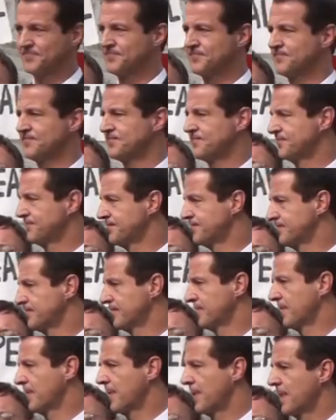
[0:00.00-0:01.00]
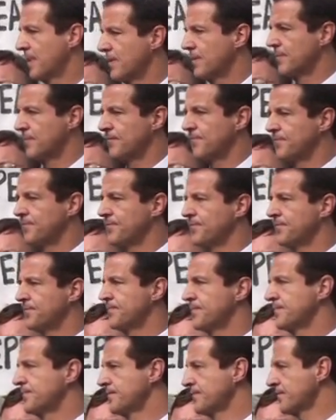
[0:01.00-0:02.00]

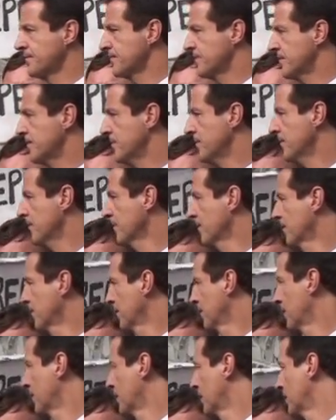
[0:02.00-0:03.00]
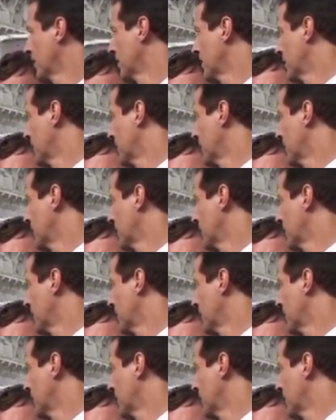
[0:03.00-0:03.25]
The person shown says nothing.